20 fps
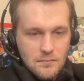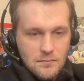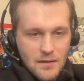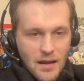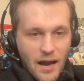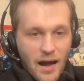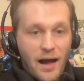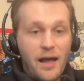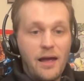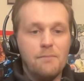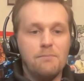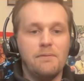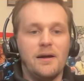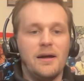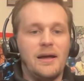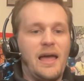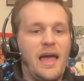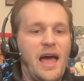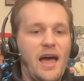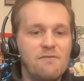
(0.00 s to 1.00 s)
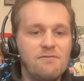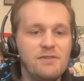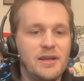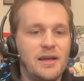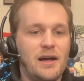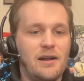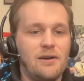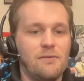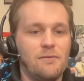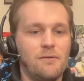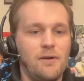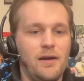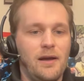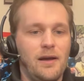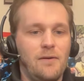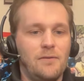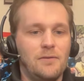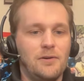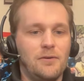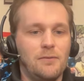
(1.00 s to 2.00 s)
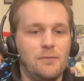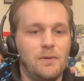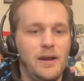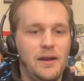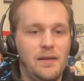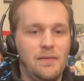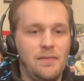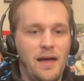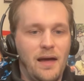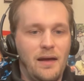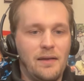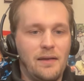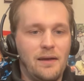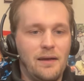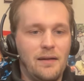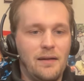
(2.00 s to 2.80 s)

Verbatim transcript: I haven't gotten around to reading that yet.